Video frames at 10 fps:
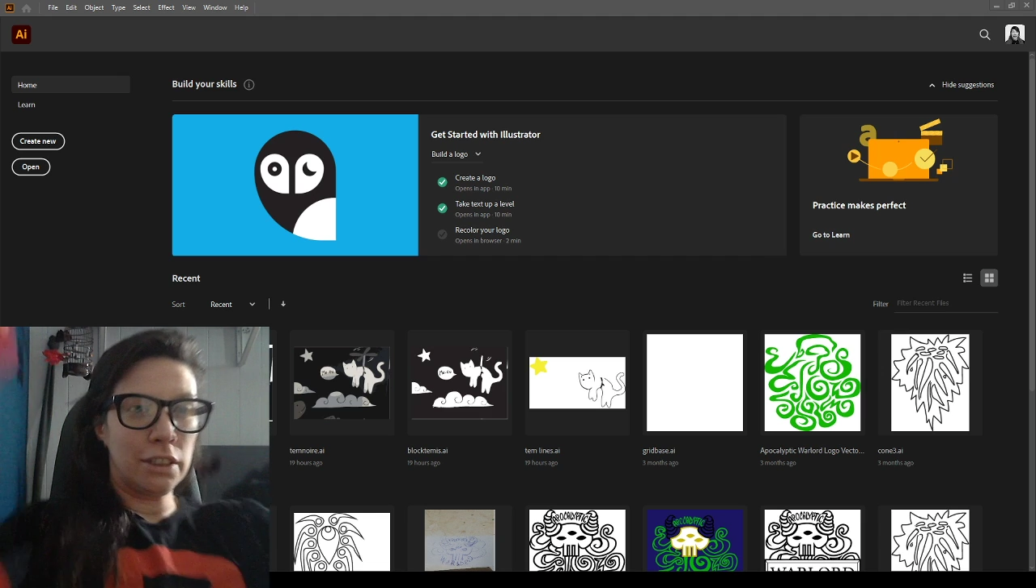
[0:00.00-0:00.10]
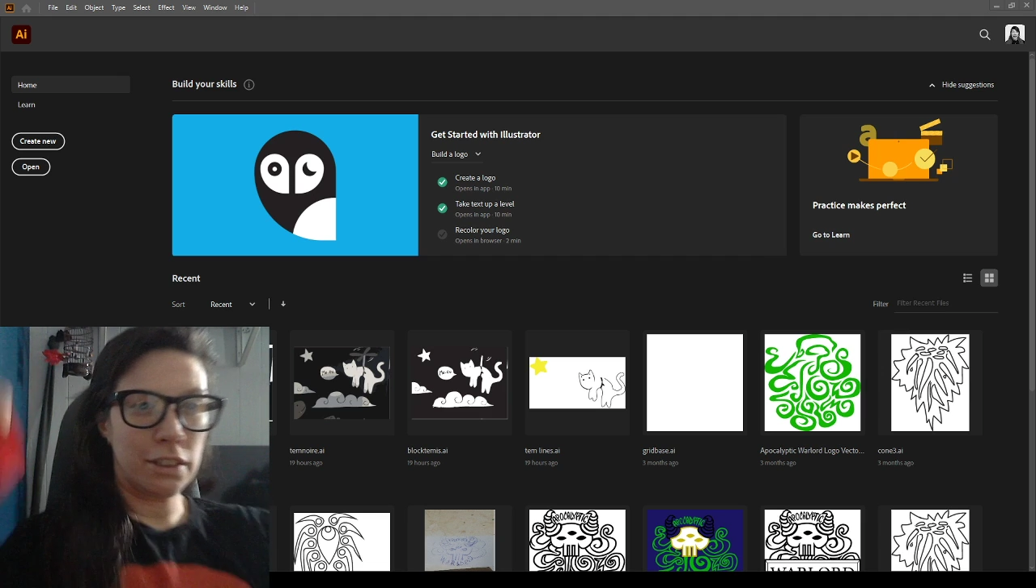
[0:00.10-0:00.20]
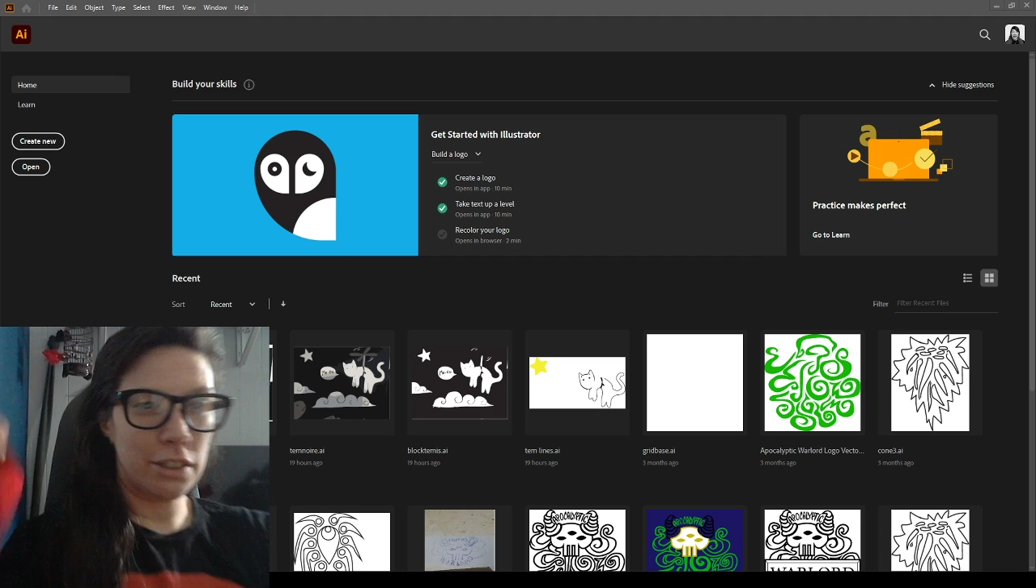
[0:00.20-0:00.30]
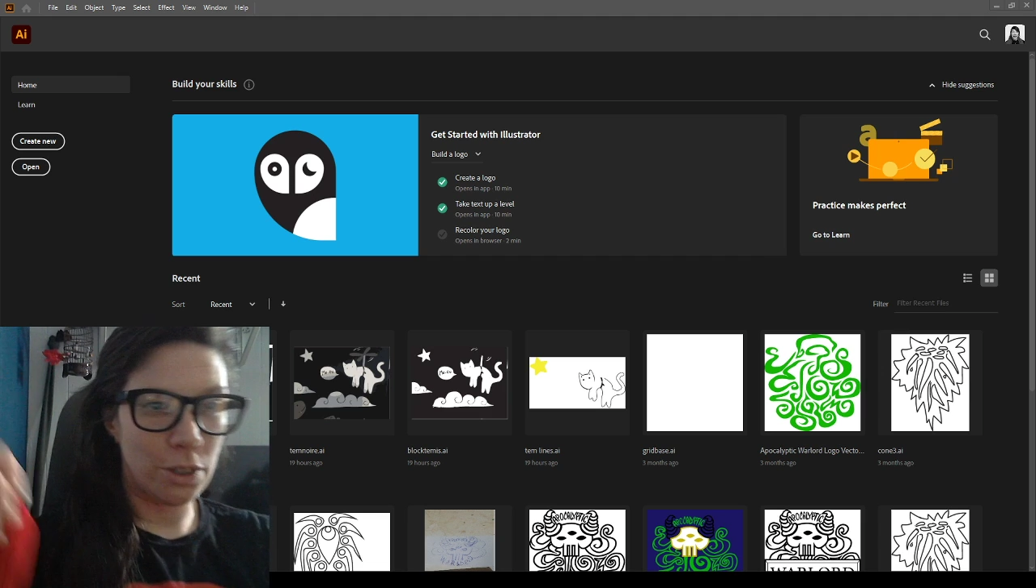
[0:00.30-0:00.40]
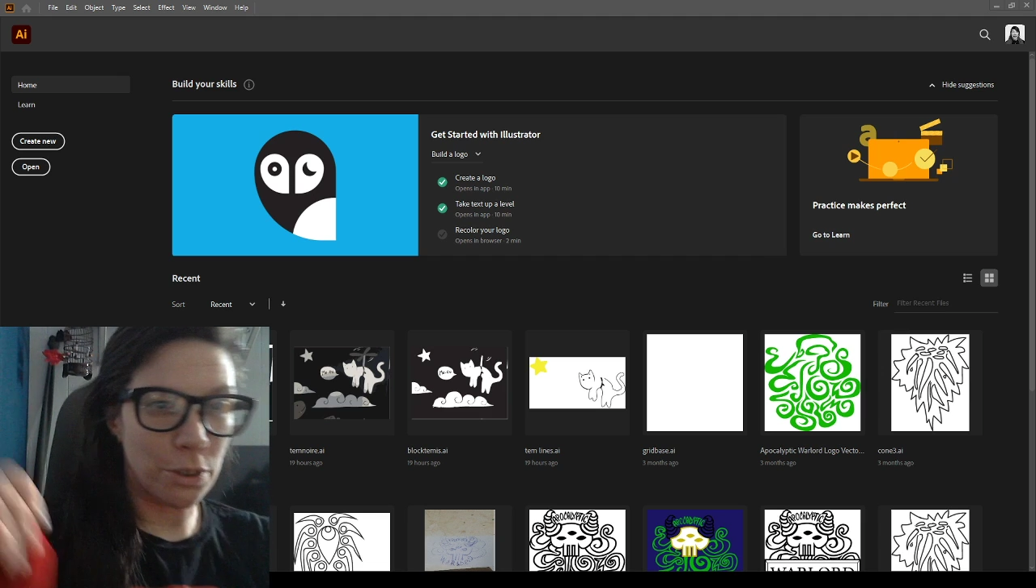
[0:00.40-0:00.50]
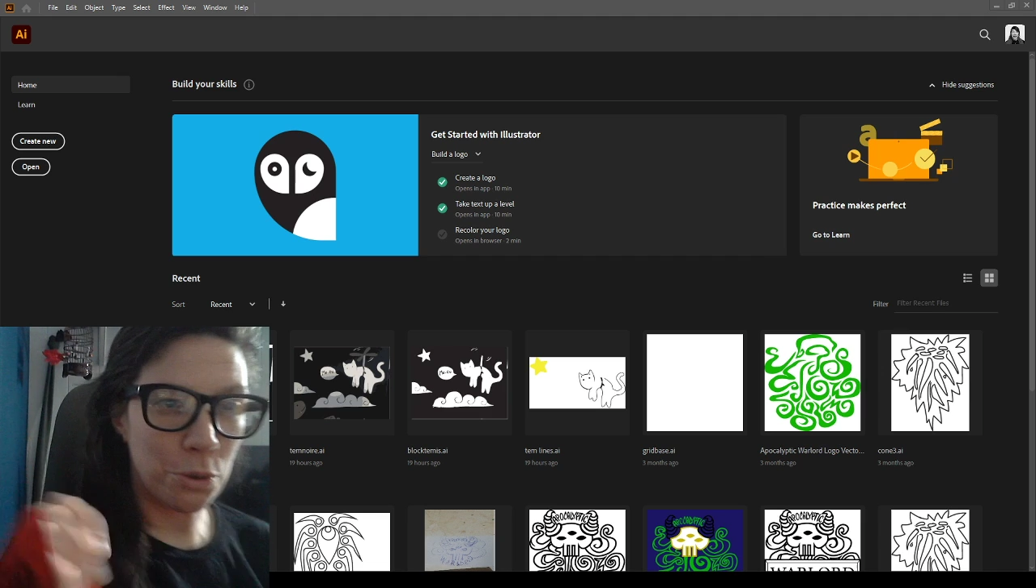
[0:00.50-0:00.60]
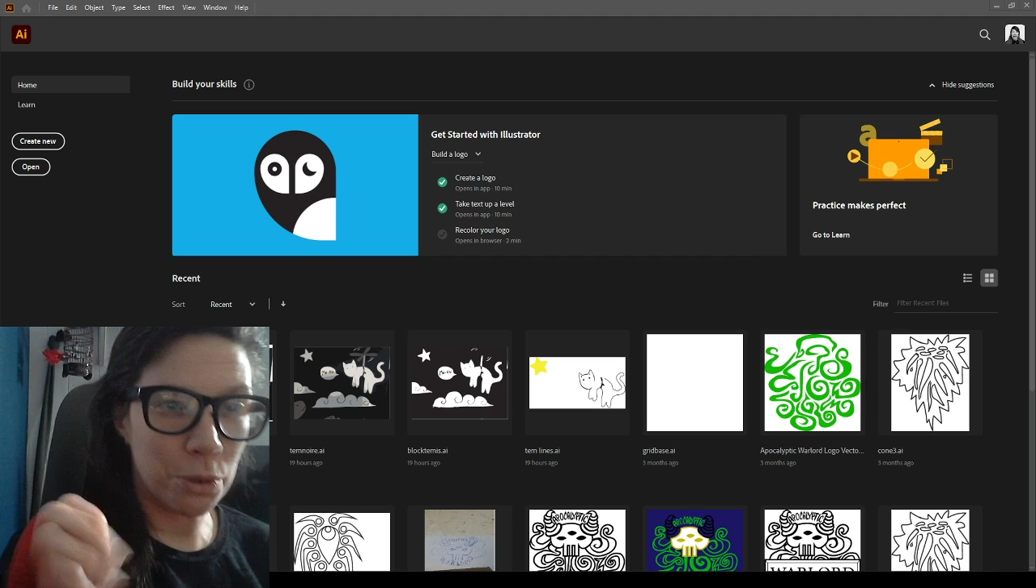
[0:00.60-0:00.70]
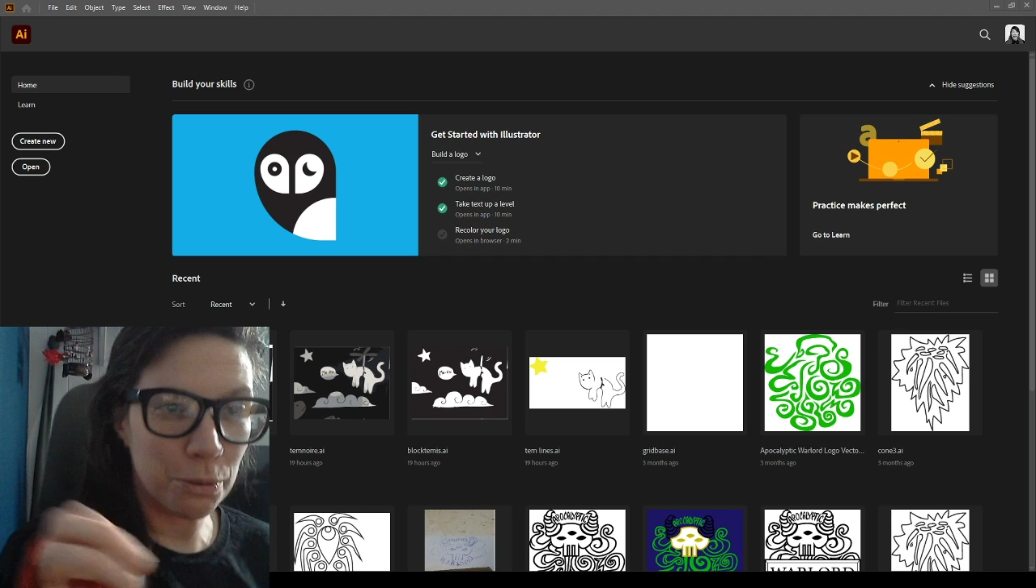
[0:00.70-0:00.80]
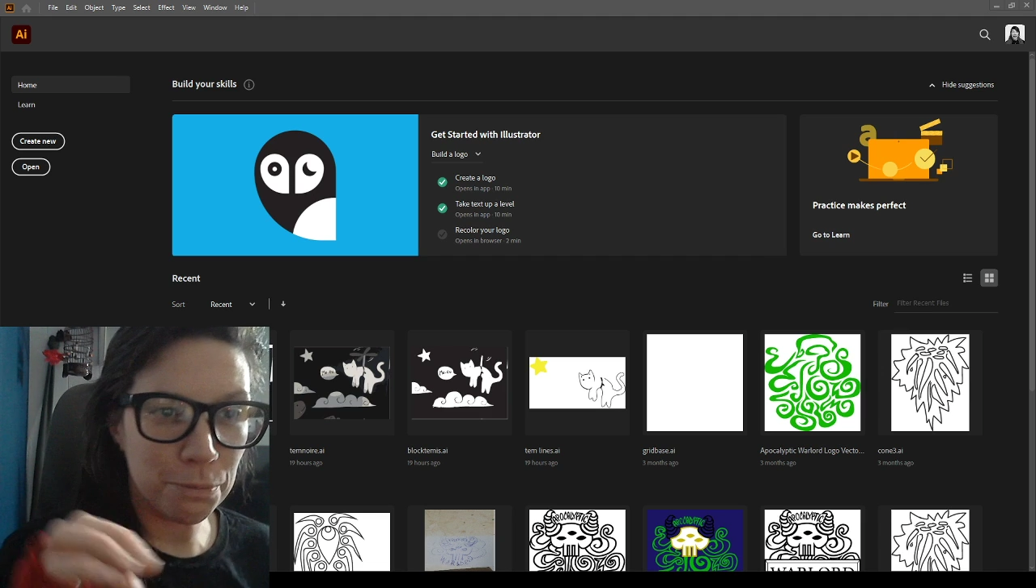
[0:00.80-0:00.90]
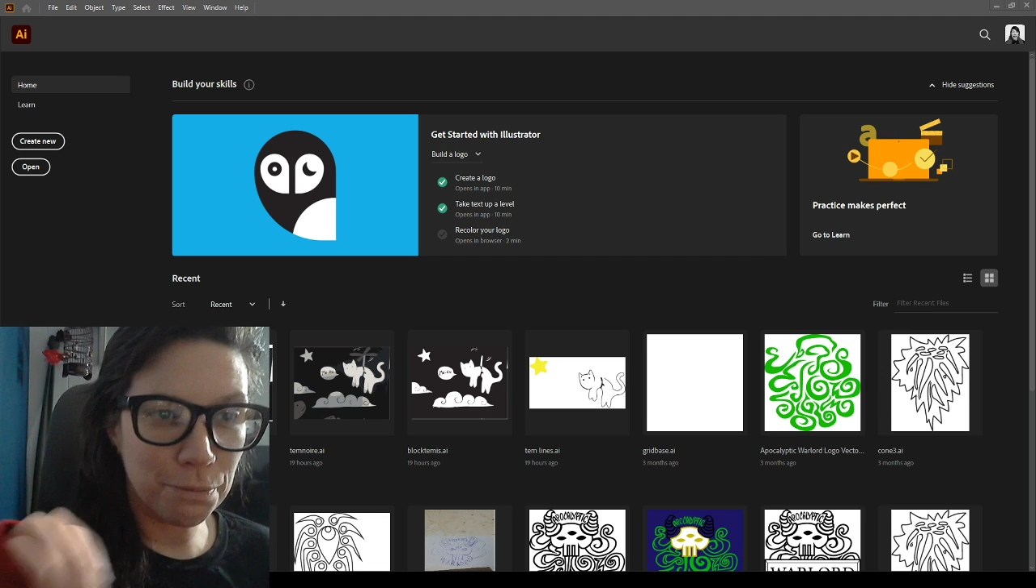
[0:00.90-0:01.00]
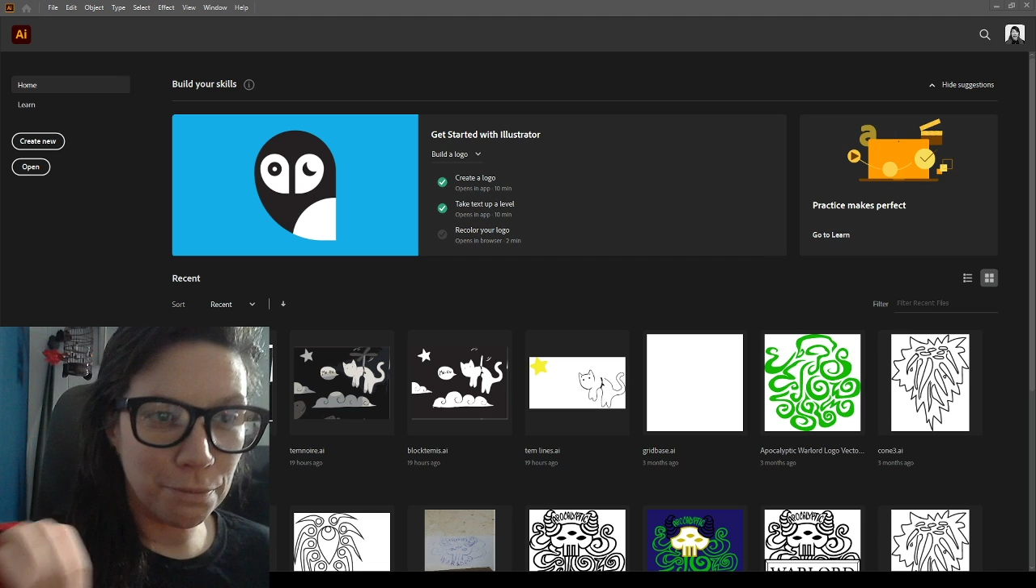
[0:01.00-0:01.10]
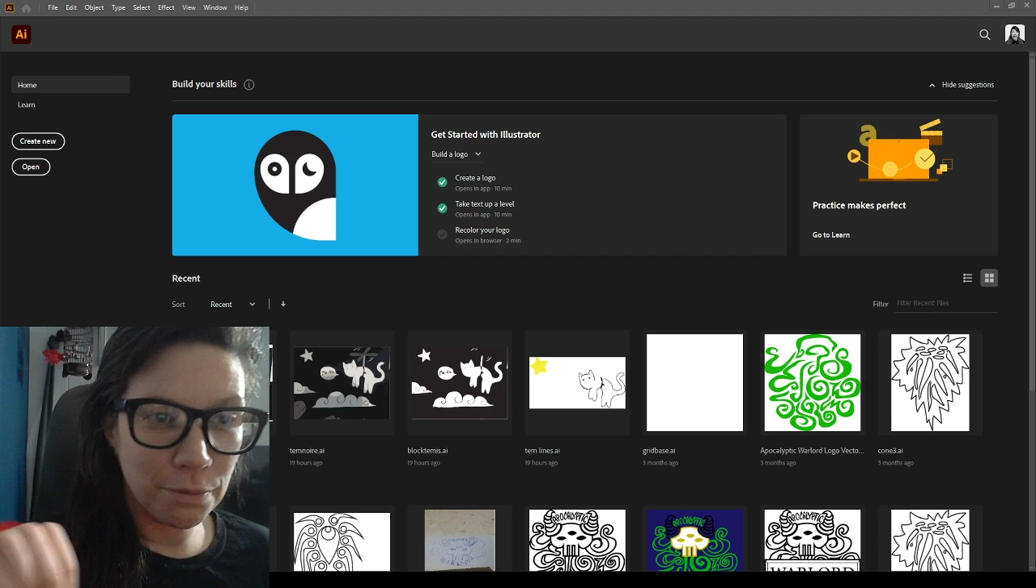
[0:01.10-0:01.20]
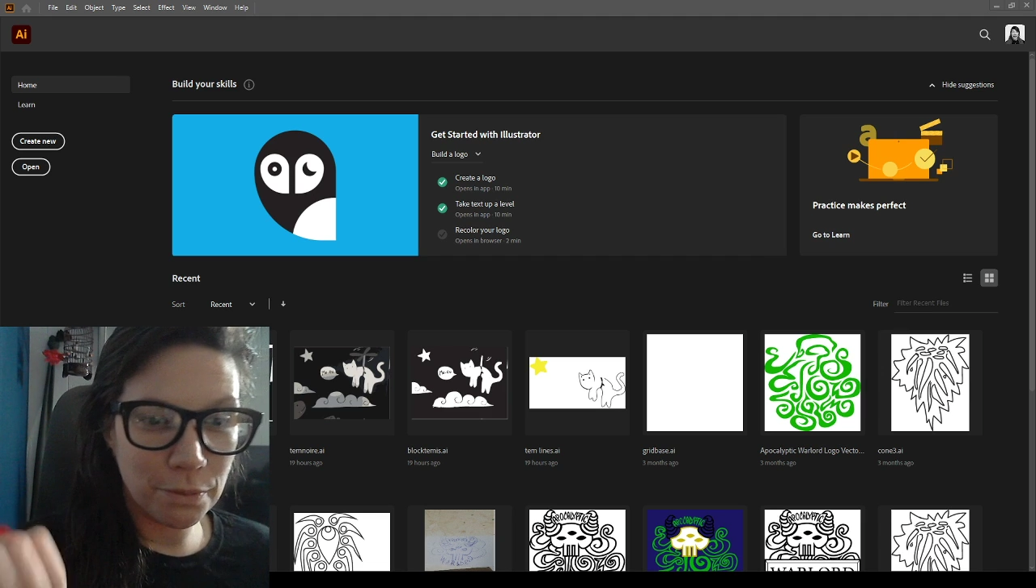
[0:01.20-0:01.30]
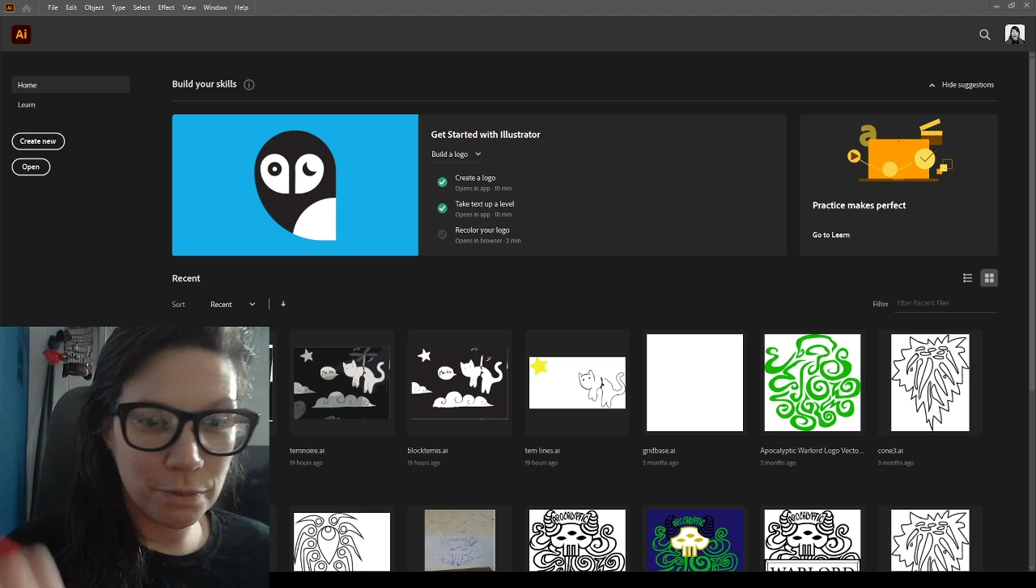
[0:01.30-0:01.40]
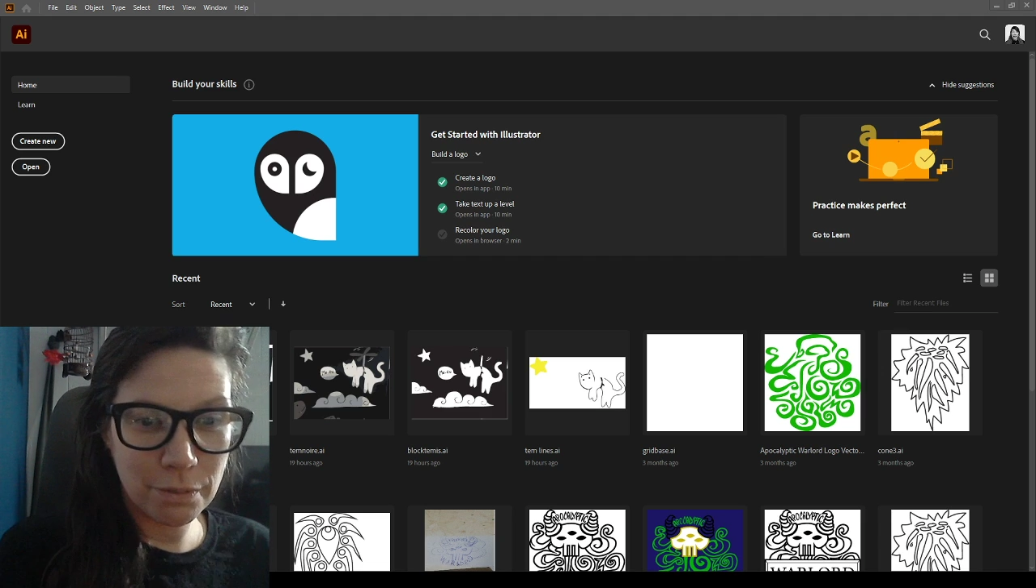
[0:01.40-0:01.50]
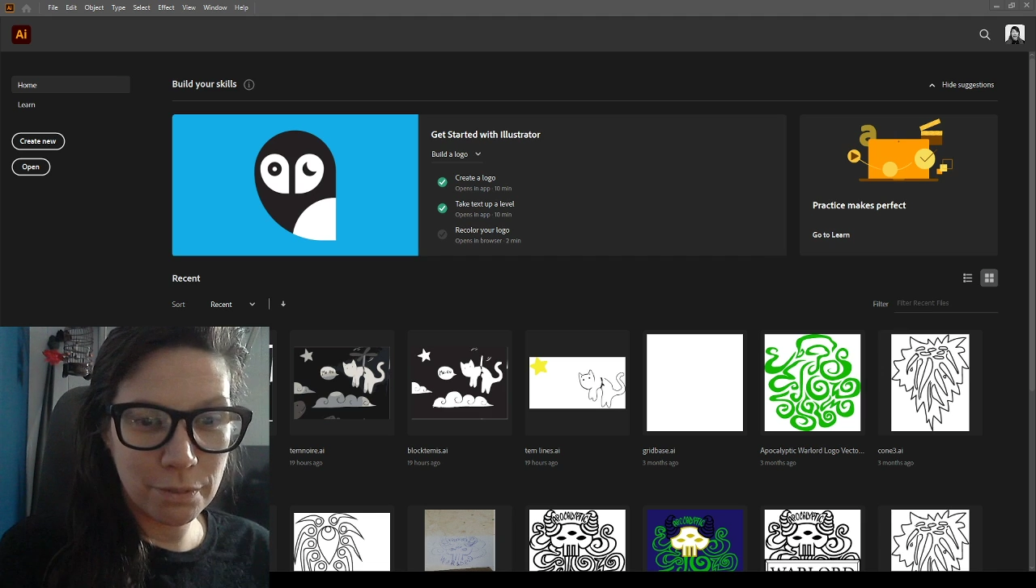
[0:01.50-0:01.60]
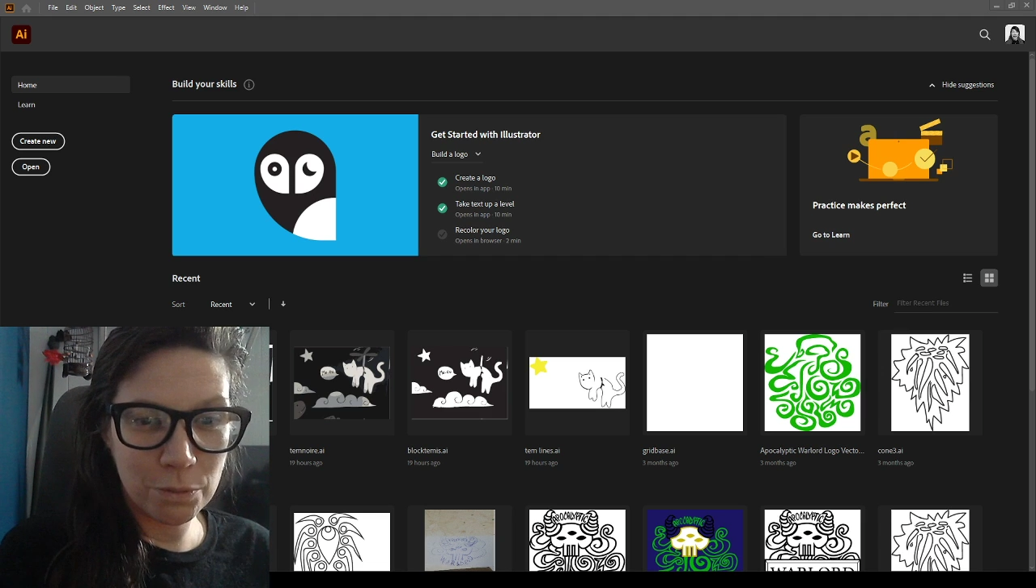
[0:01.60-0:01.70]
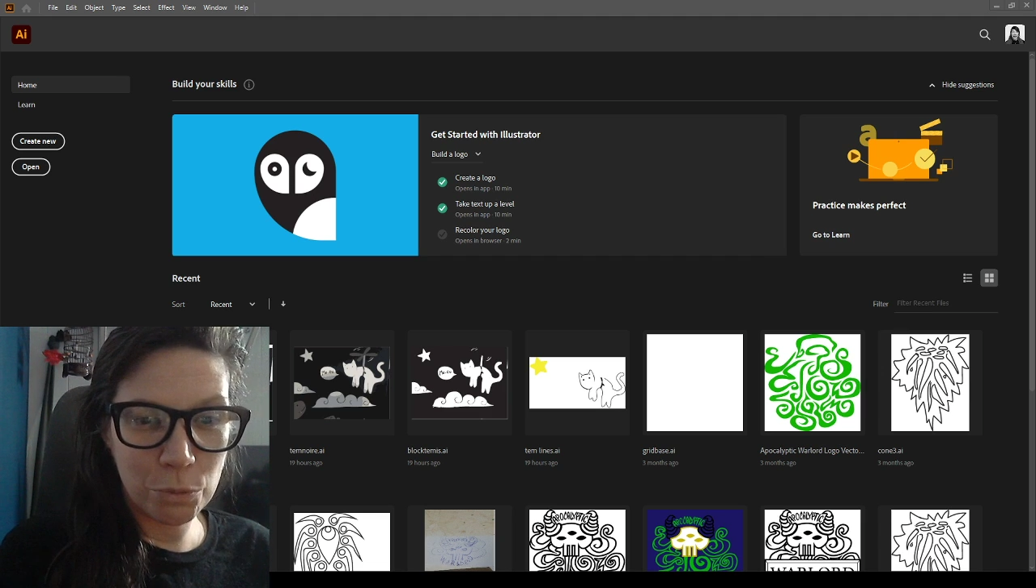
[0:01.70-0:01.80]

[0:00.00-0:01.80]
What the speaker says: So, I'm